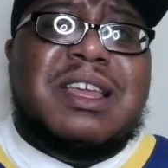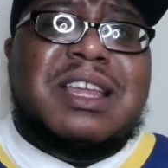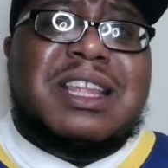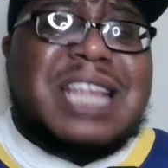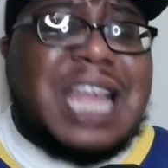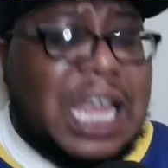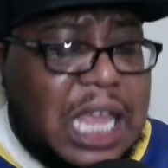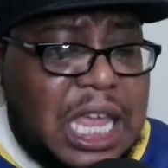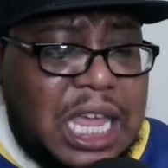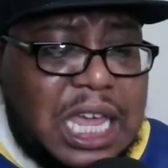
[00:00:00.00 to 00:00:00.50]

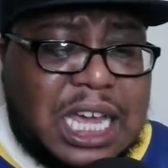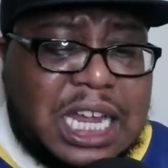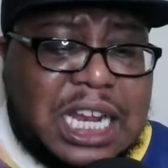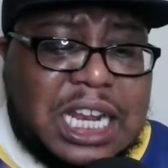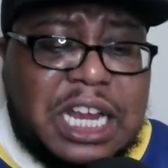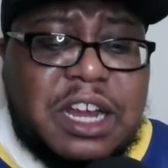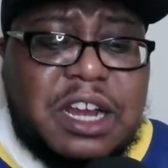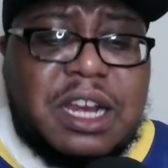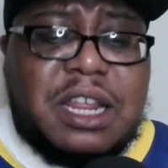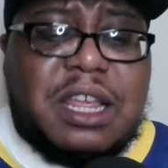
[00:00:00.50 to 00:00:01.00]
that he
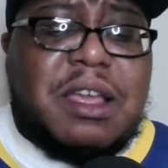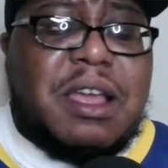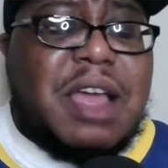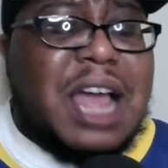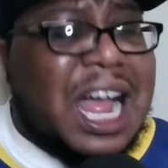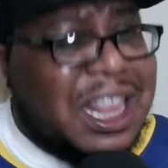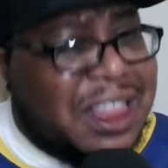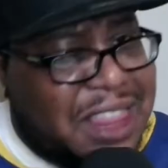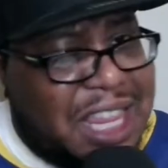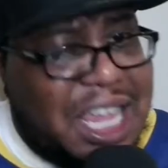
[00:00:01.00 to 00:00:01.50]
clearly,
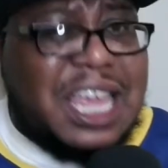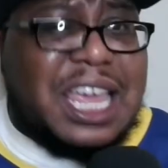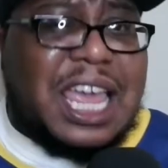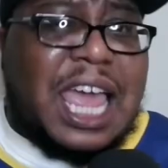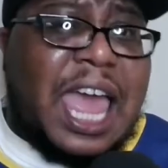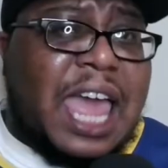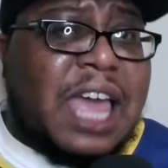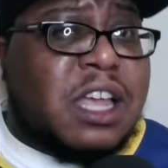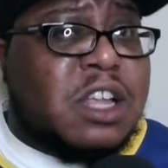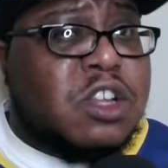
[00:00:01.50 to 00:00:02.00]
I think,
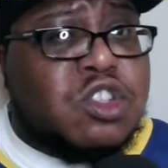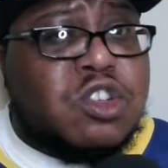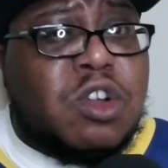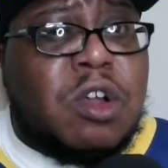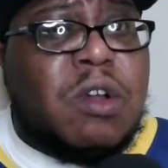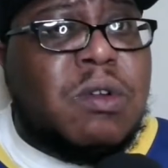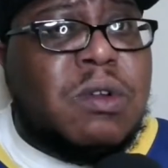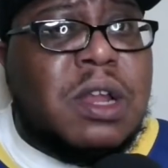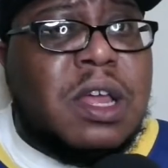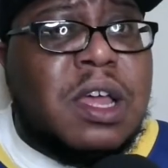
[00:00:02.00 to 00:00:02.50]
had
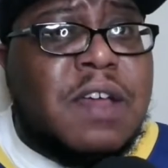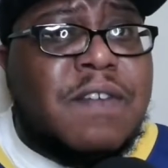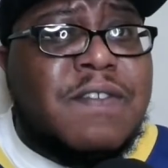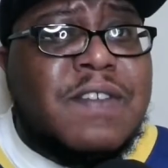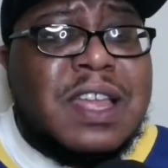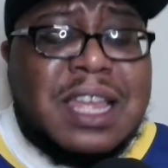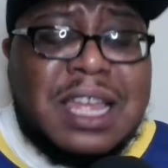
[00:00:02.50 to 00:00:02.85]
control of.